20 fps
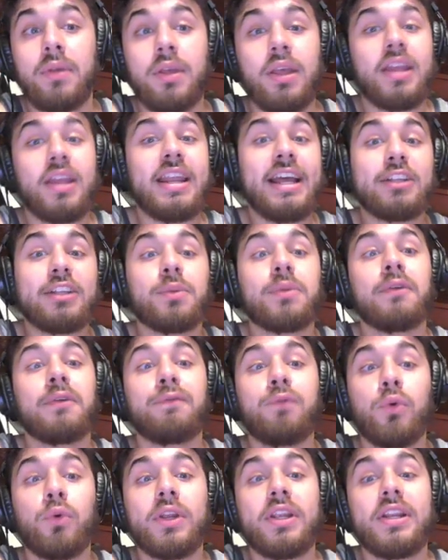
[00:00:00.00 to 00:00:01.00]
And that's what the
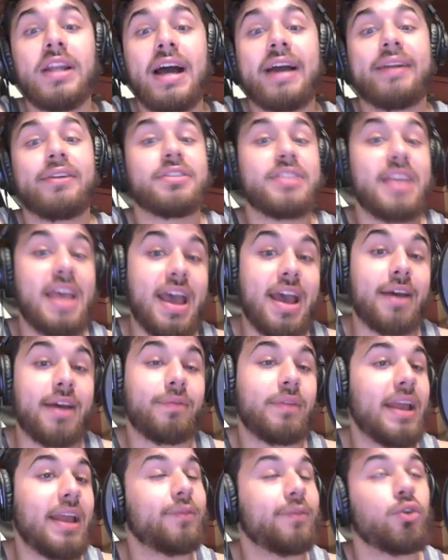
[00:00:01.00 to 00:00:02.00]
49ers have.
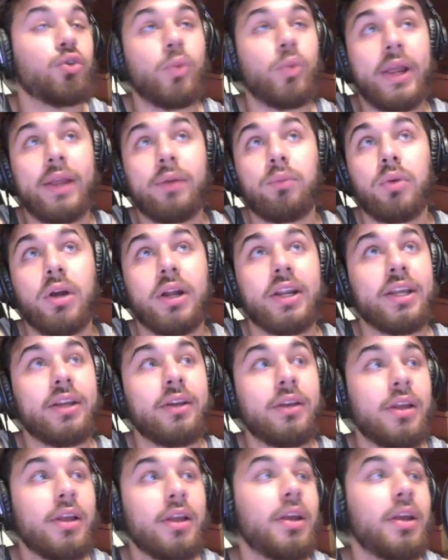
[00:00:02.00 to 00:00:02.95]
They have great running.